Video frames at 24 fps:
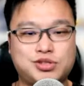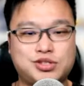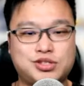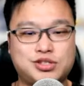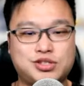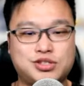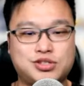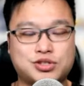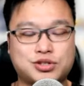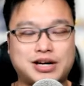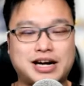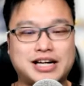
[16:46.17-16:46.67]

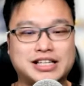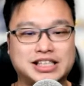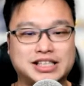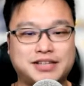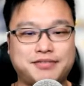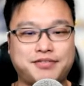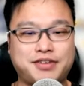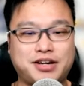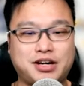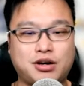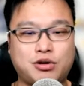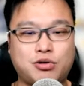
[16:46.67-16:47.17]
trying
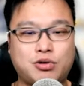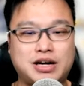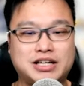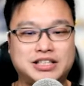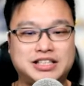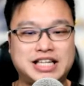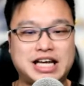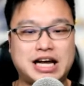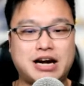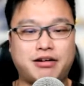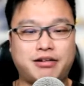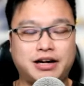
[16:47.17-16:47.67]
something quite
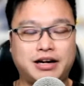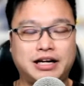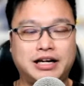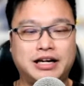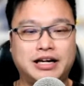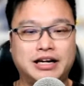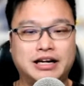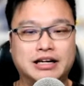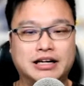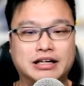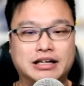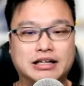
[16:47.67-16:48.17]
daring
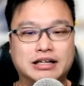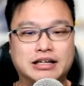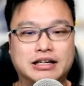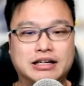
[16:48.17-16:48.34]
here.